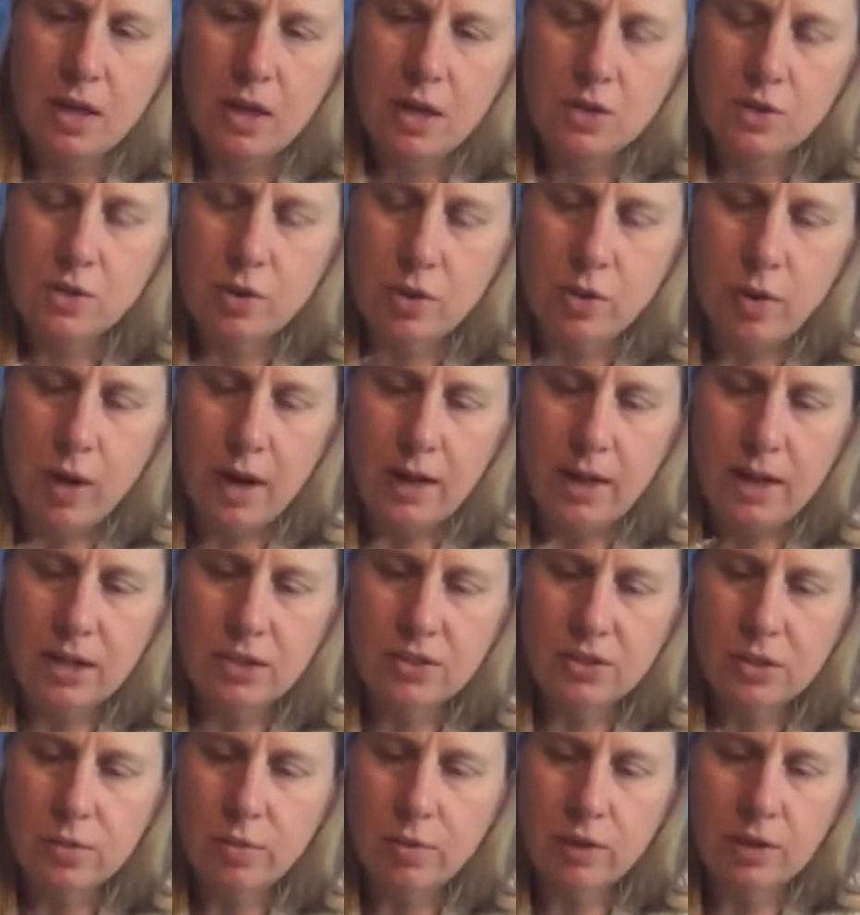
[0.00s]
So I
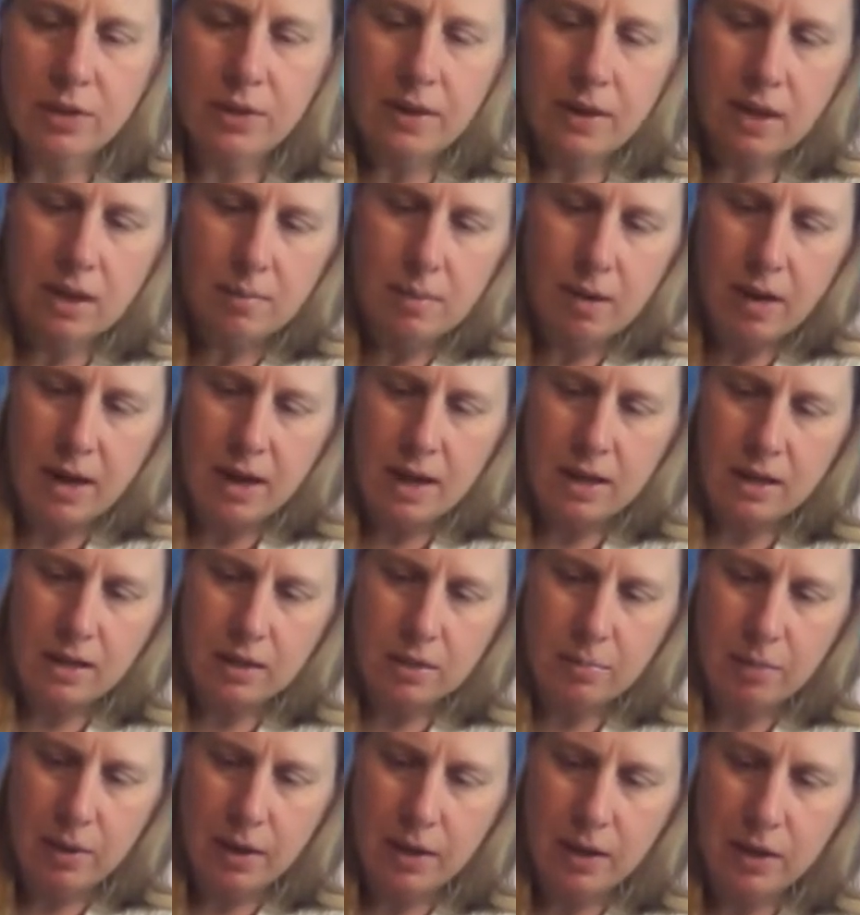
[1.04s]
actually want to think about adding the
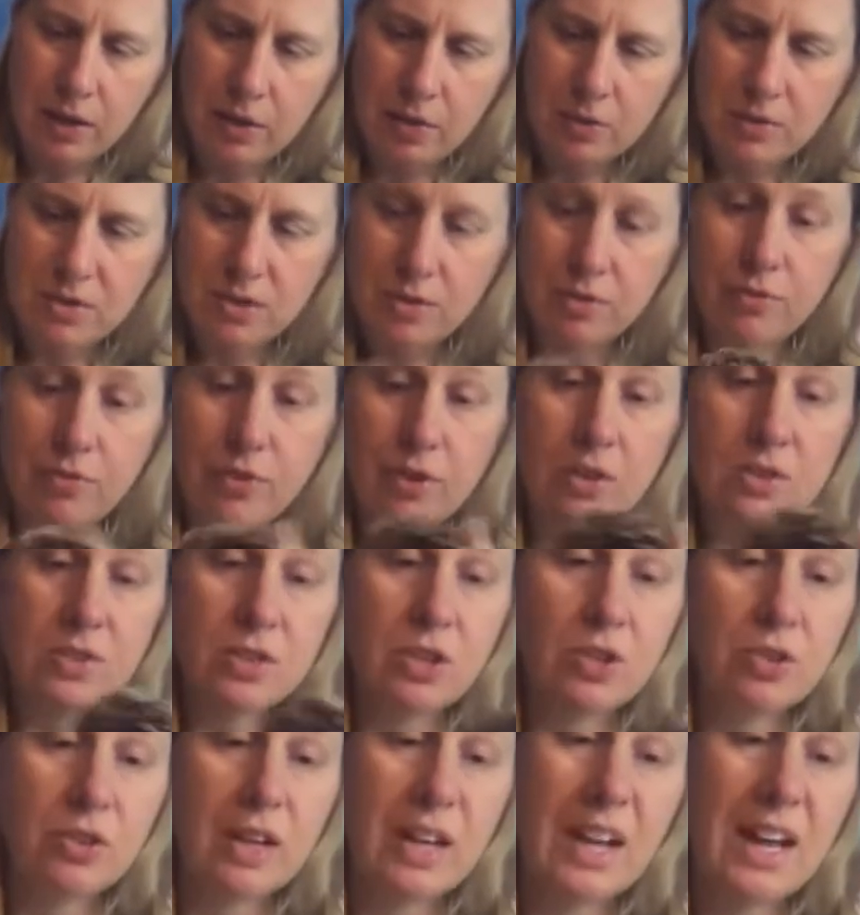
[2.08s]
pine cones in first. And
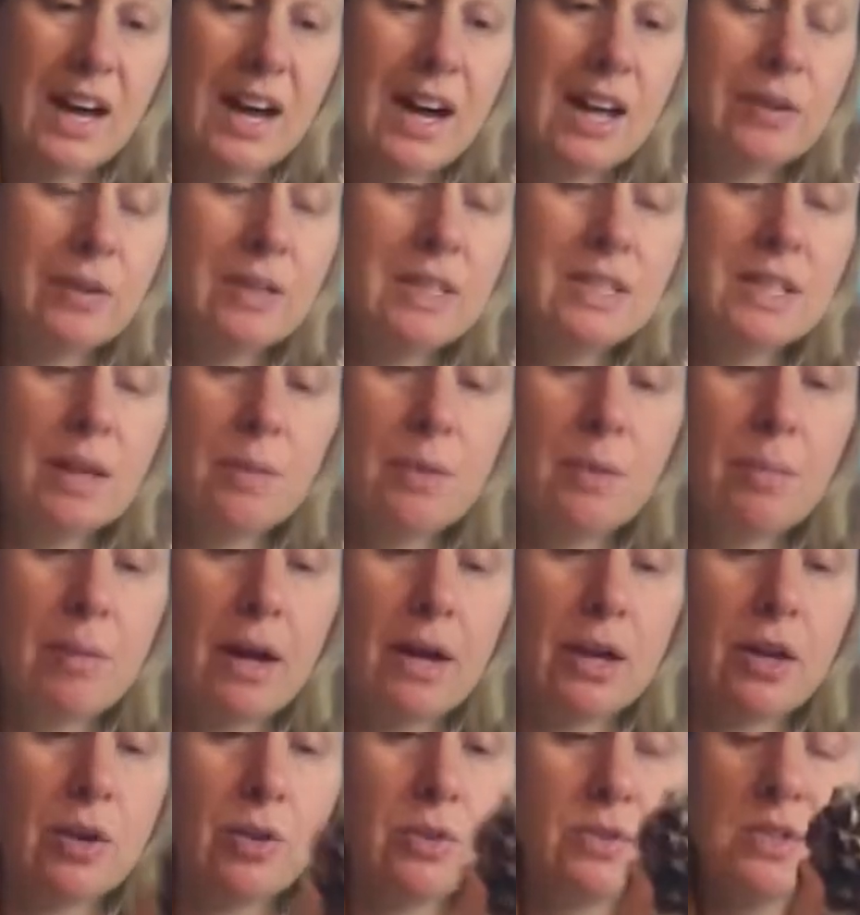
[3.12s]
you're like, how do I stem the
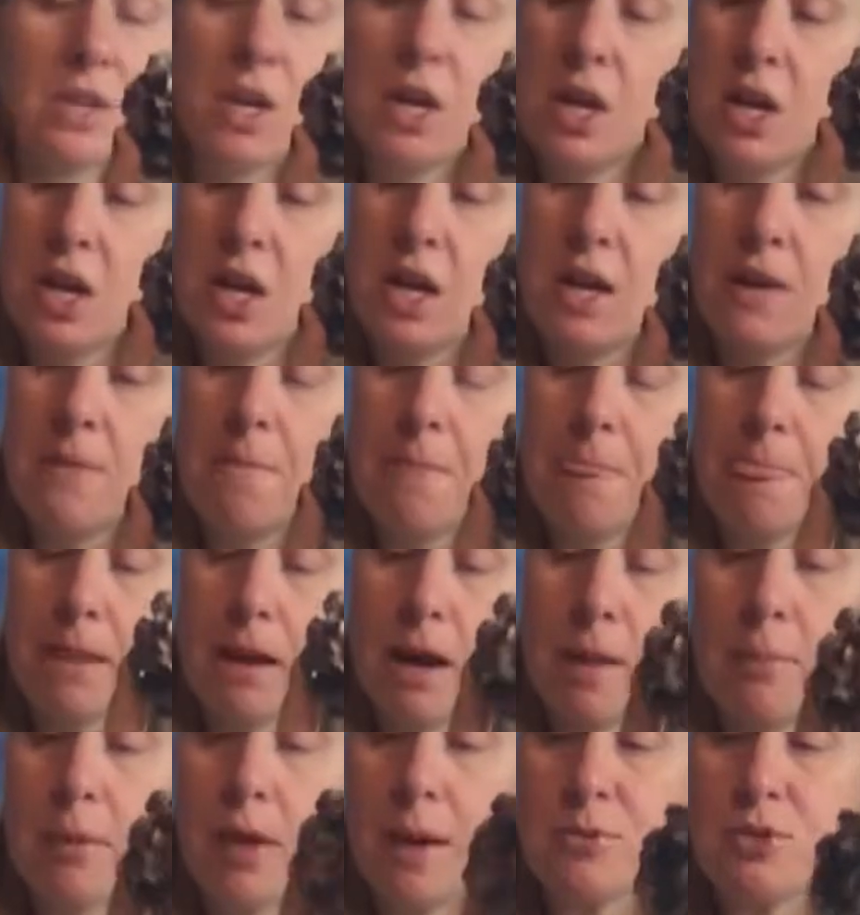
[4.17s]
pine cones? A
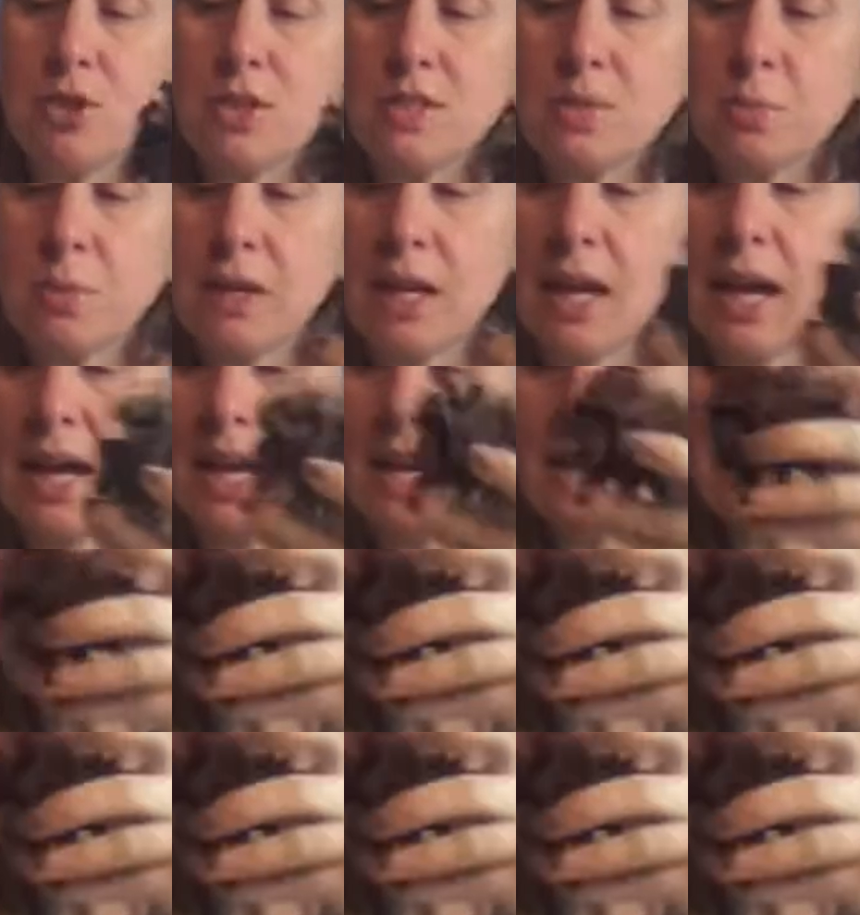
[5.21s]
couple options. We can